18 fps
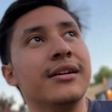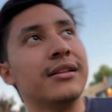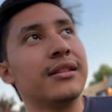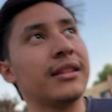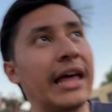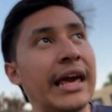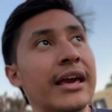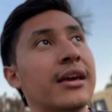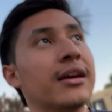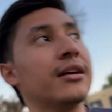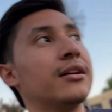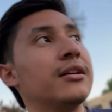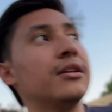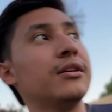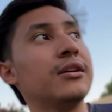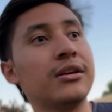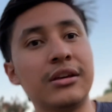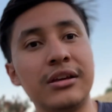like
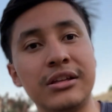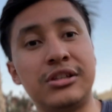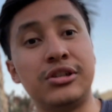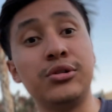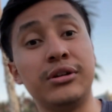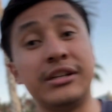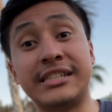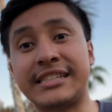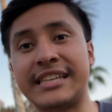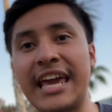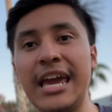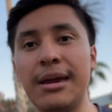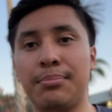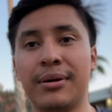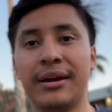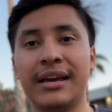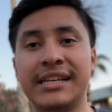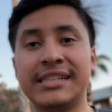to
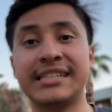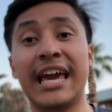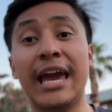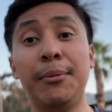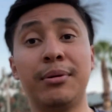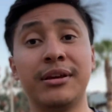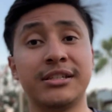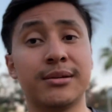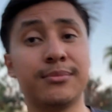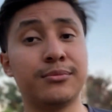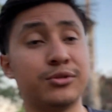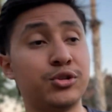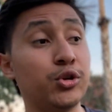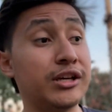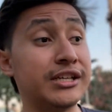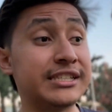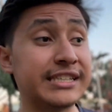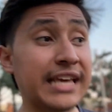escapism,
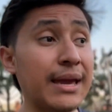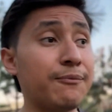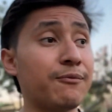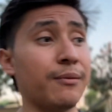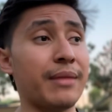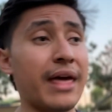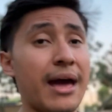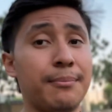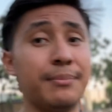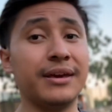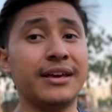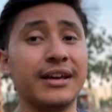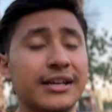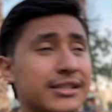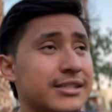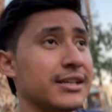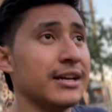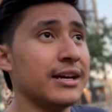to escape from that.
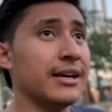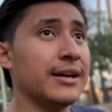Because